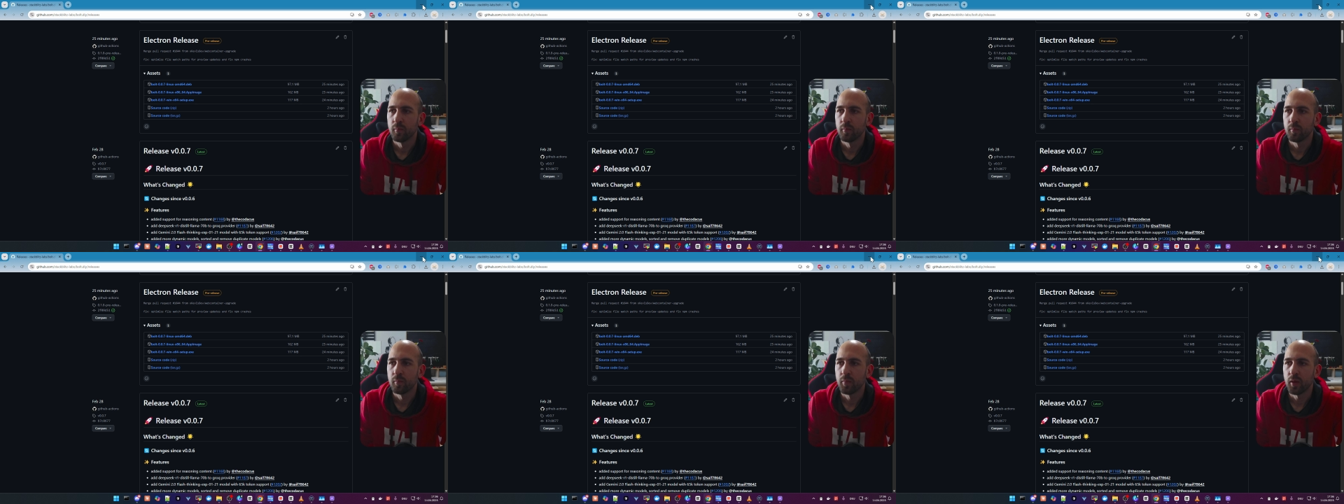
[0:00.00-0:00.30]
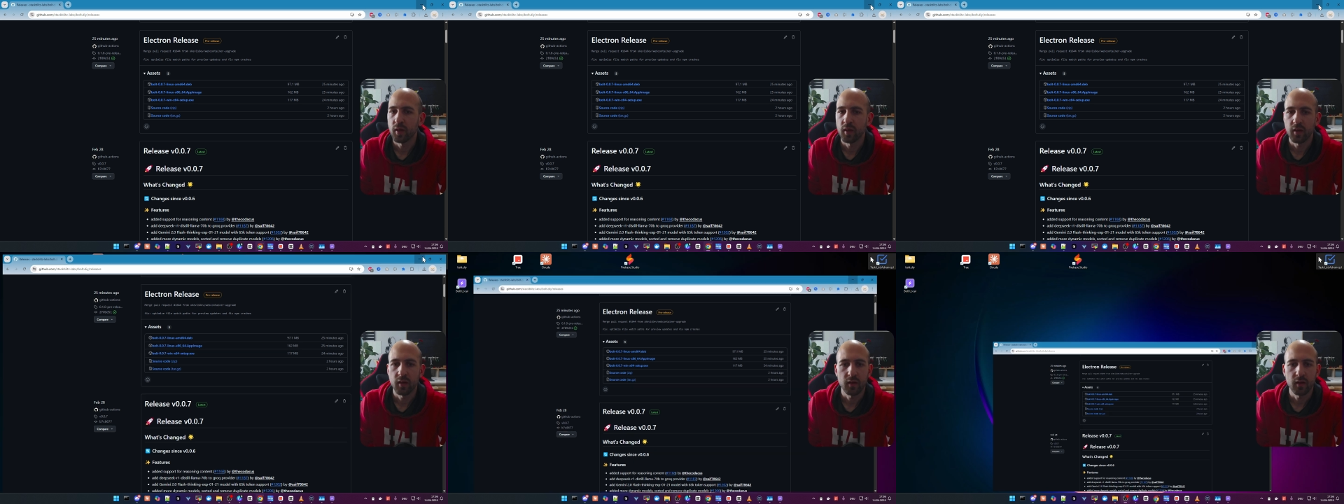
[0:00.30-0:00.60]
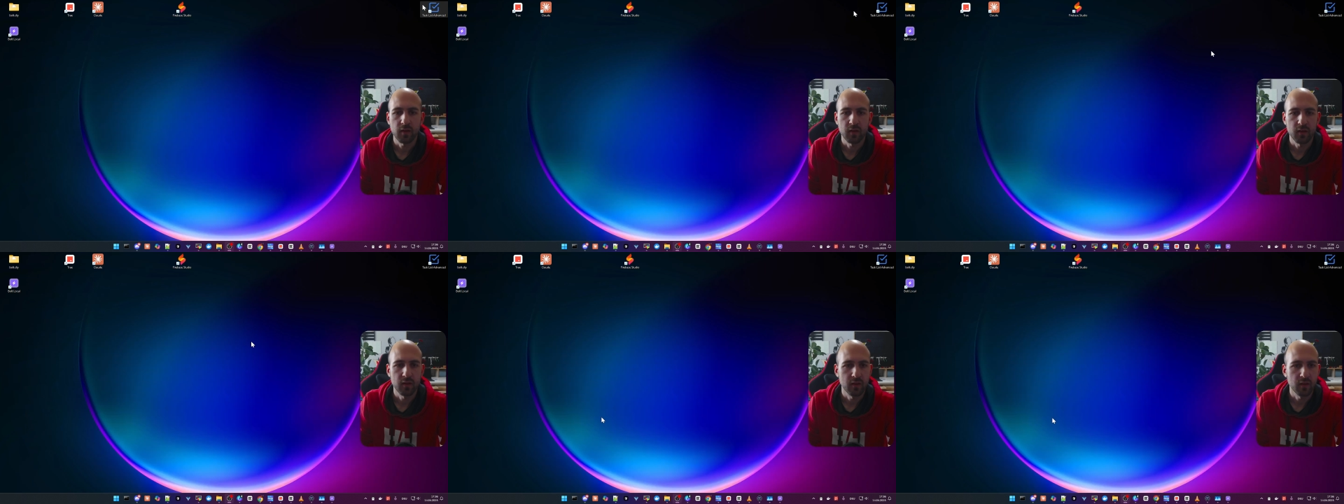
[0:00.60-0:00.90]
But
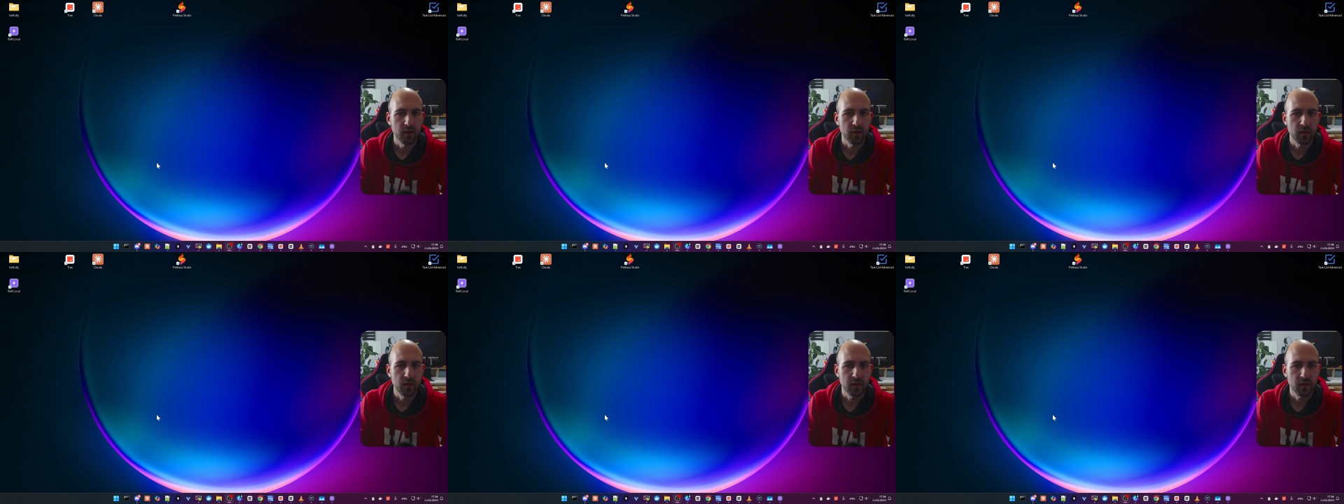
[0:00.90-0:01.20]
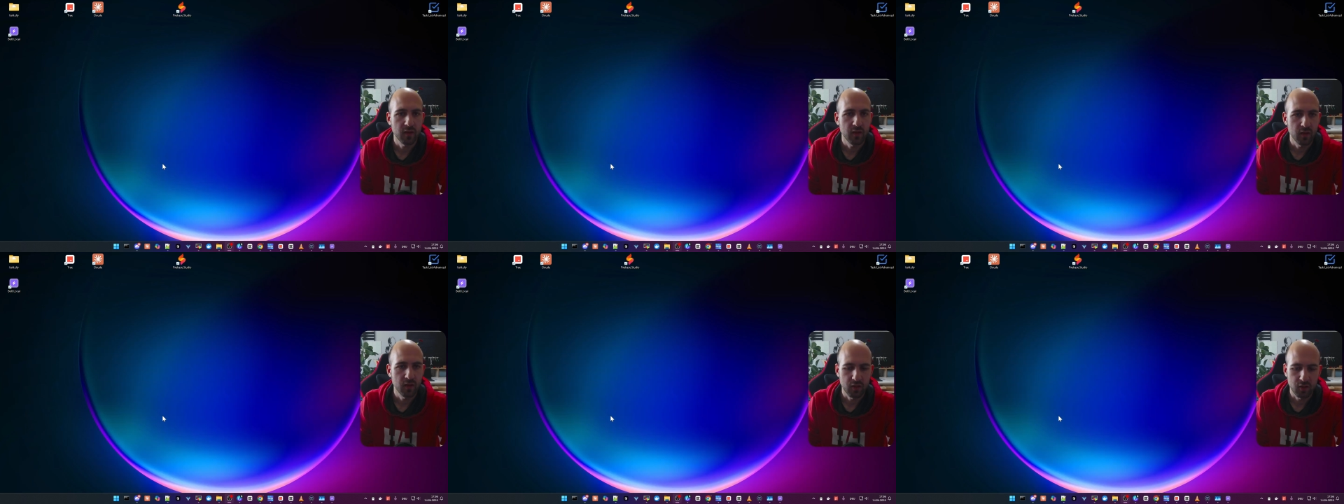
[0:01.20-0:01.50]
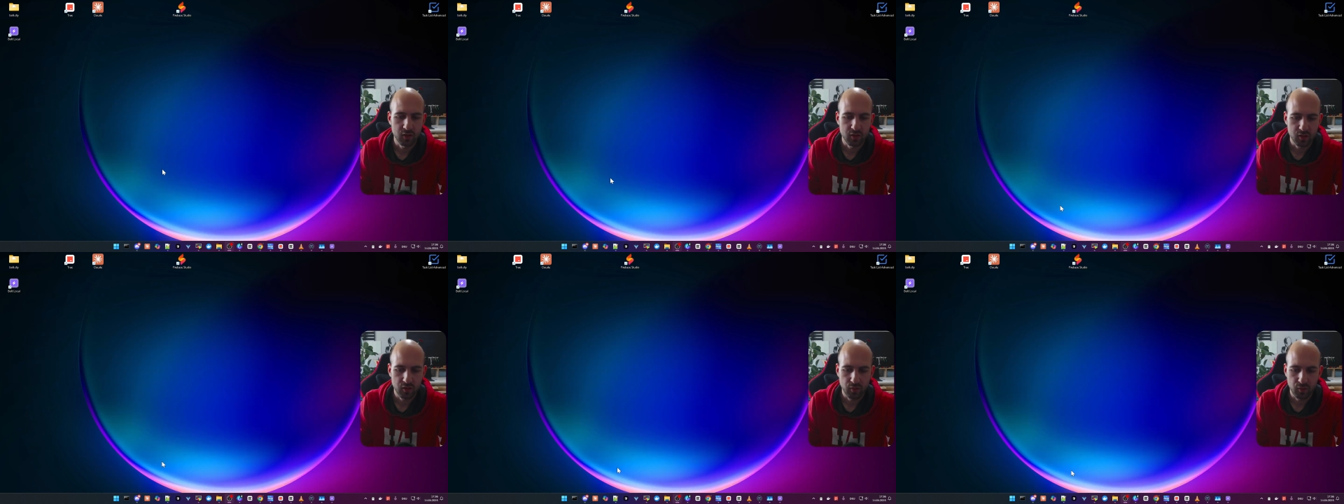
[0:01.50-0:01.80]
I can
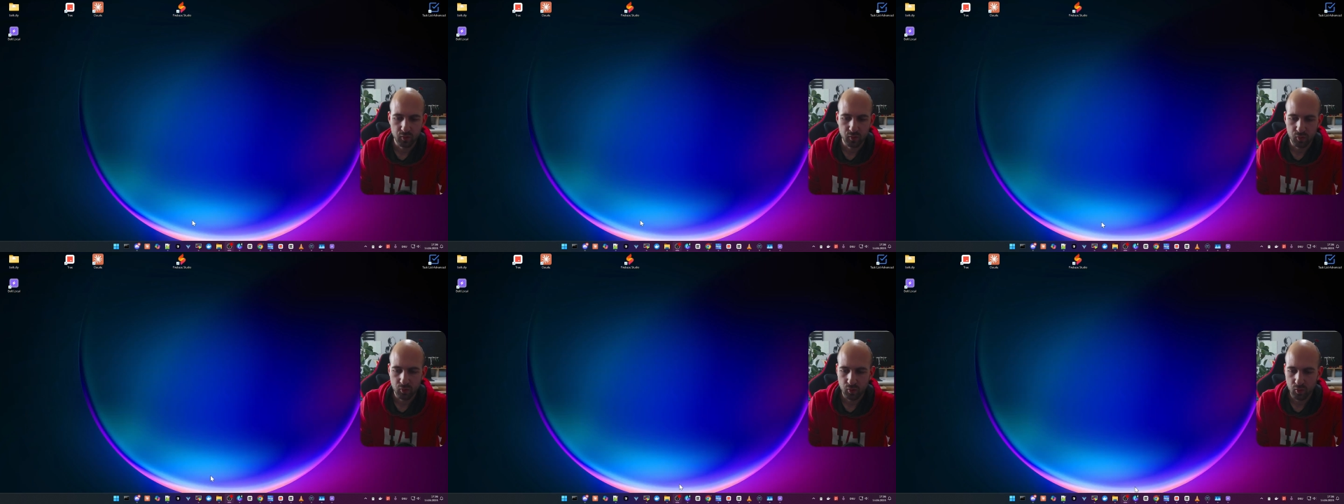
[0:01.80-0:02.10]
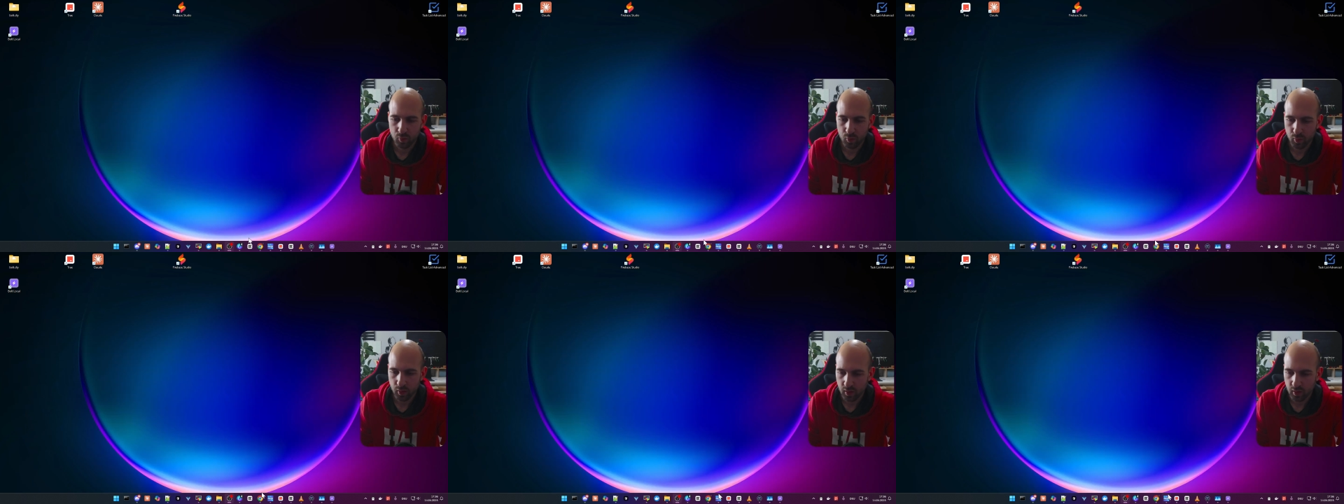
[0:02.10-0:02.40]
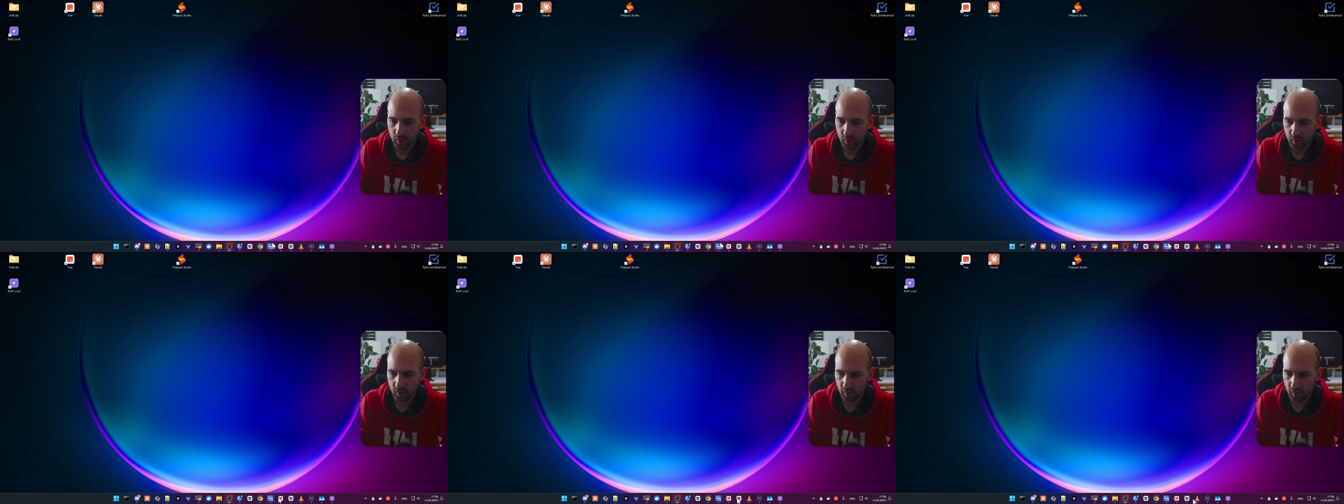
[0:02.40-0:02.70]
show you
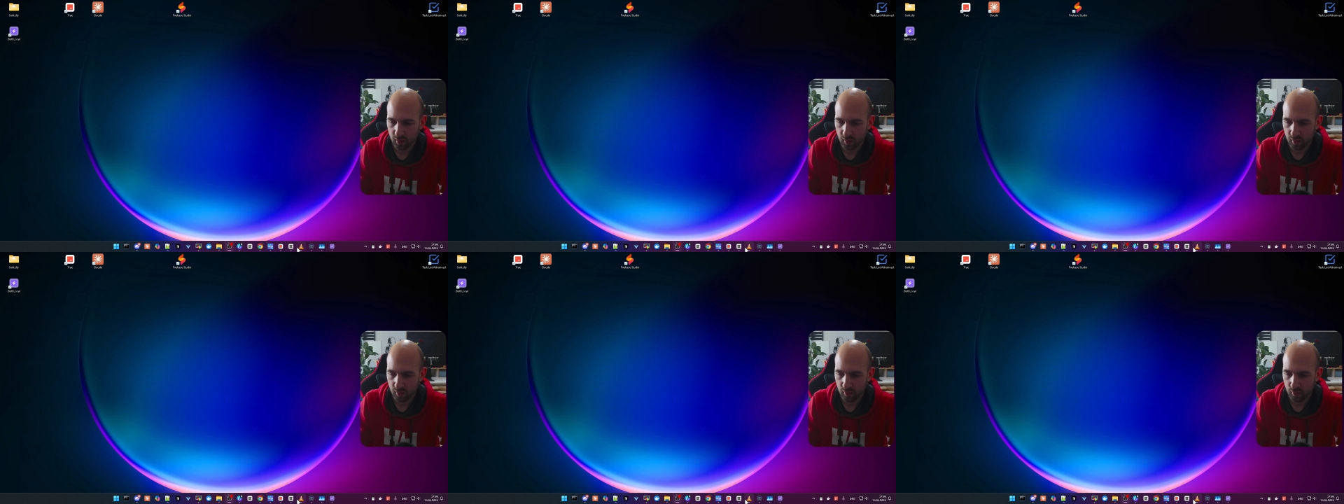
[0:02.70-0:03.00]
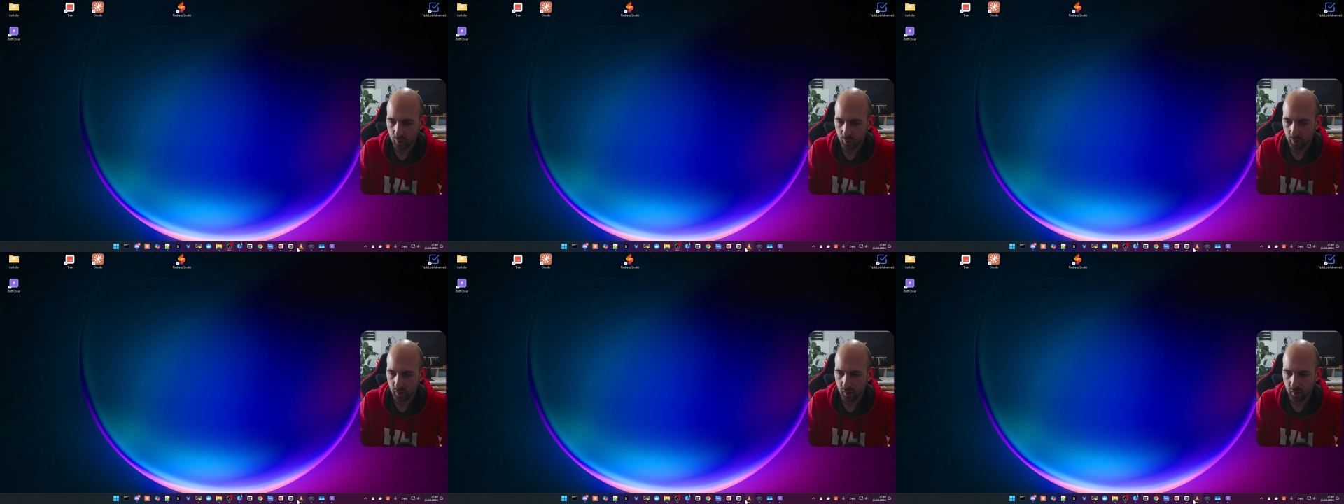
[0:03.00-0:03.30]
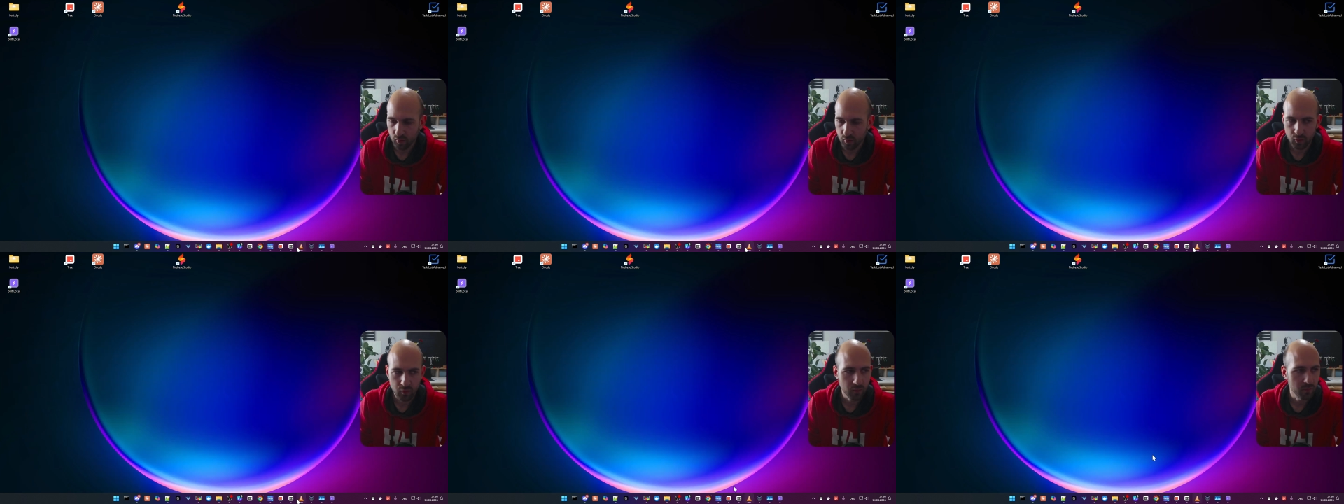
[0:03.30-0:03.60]
quickly a
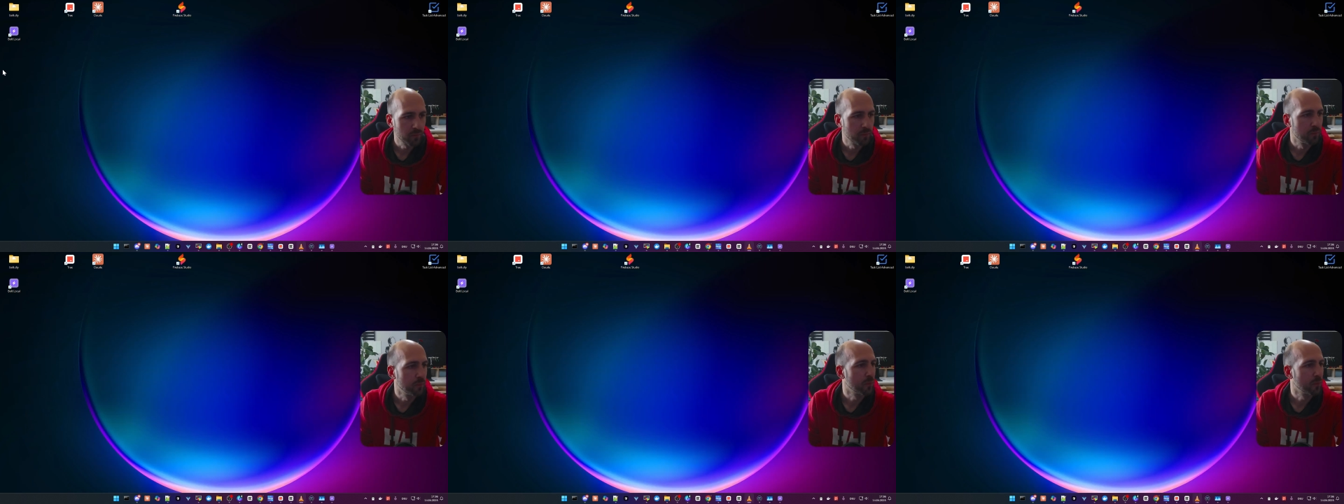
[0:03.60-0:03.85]
video